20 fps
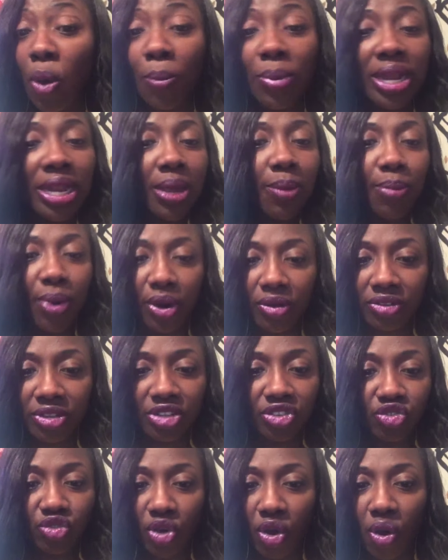many birth
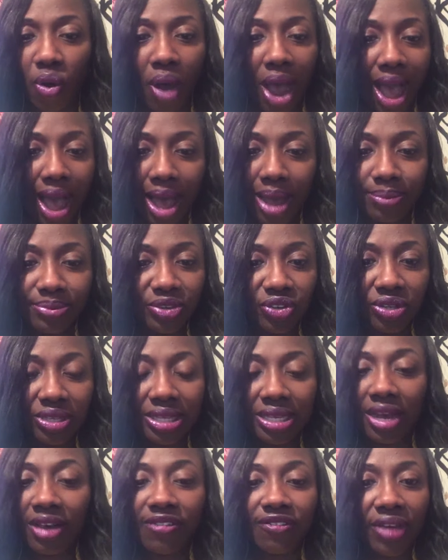control options
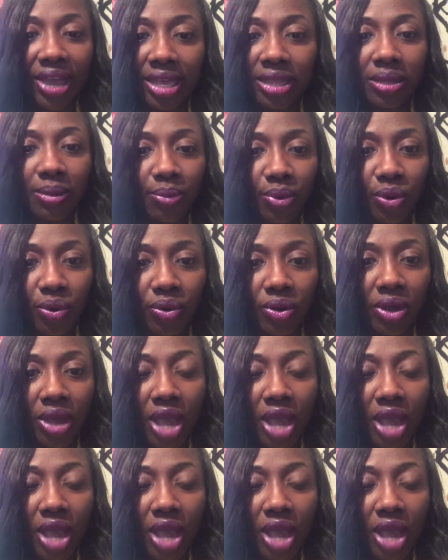available?